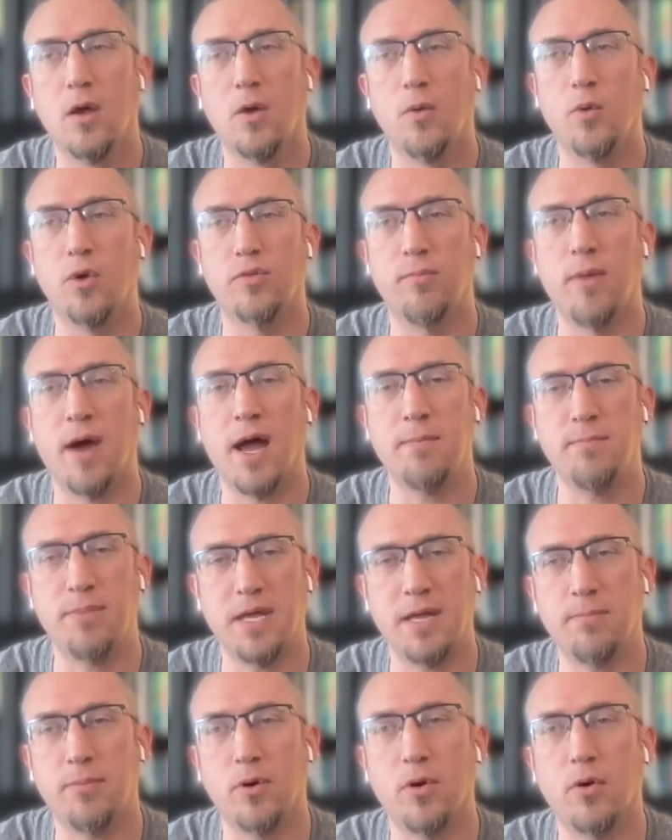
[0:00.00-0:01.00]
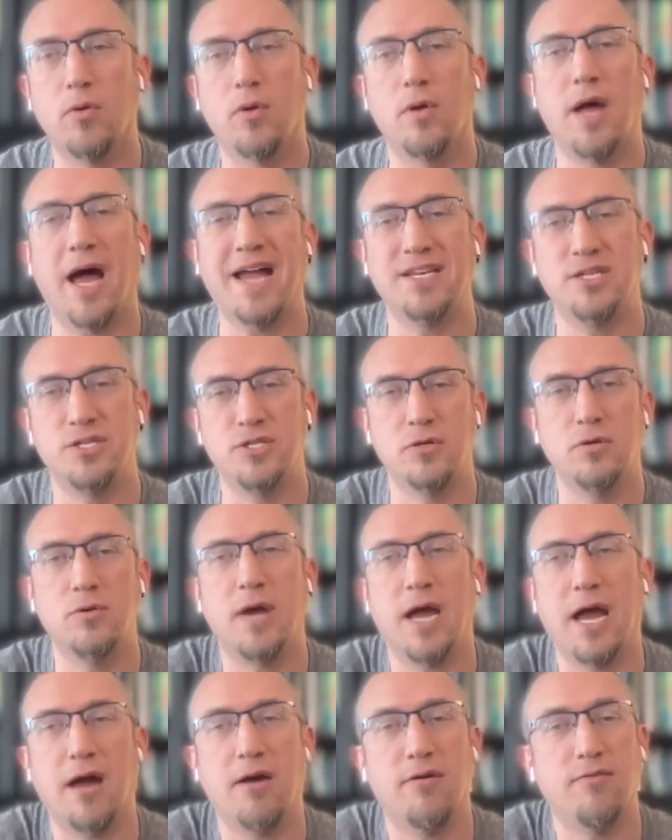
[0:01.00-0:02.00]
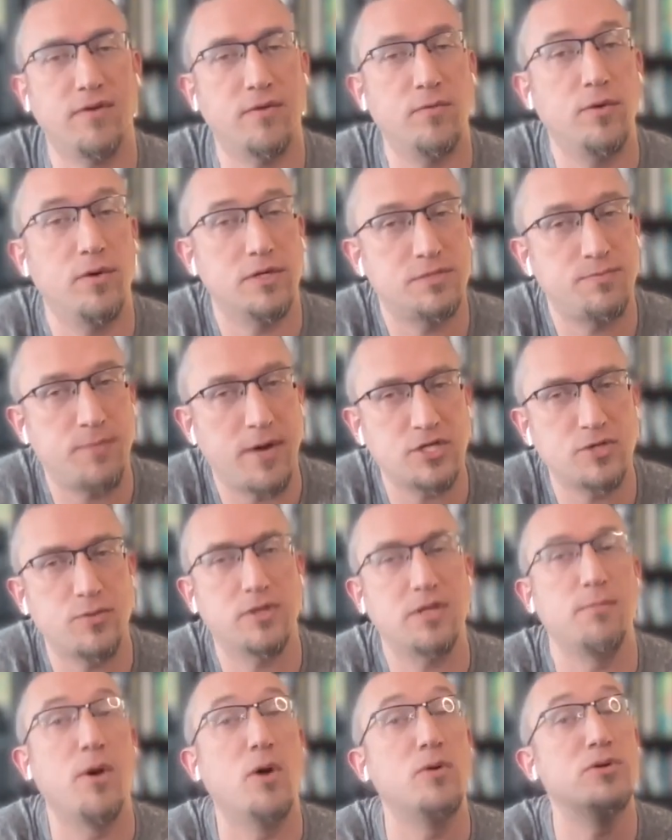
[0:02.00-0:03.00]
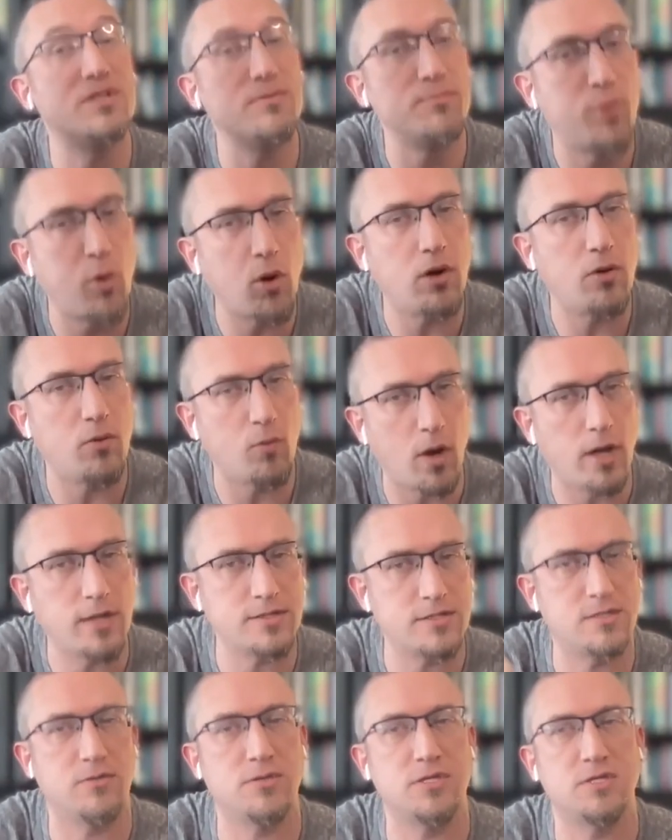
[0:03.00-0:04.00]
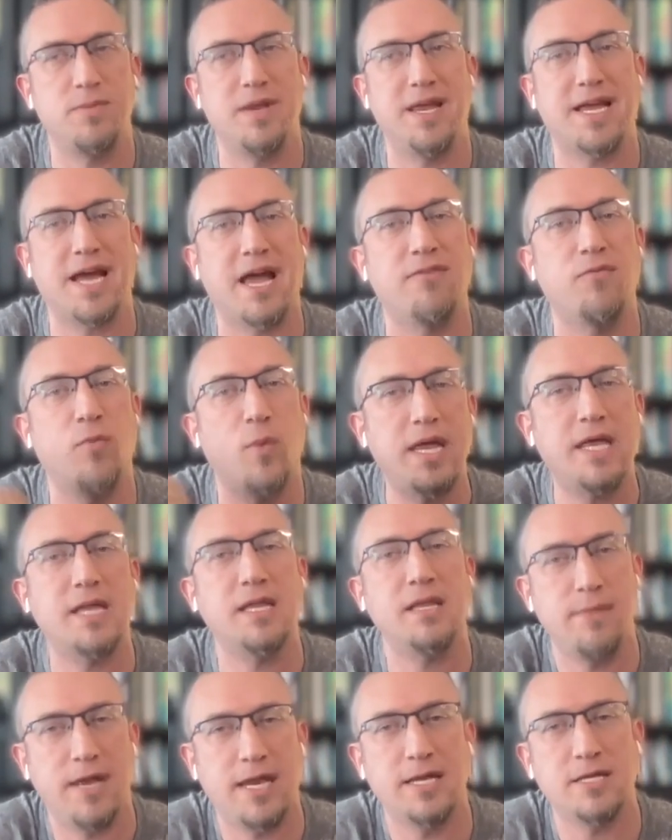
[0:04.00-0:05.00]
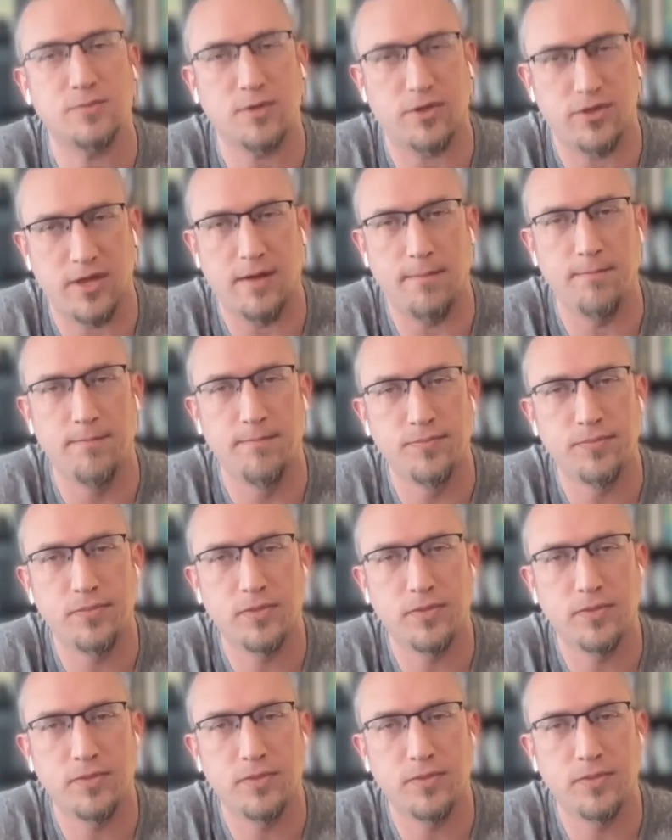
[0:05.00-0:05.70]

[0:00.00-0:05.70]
with my people mm. i do have especially with the most important ones so to speak i have weekly meetings with them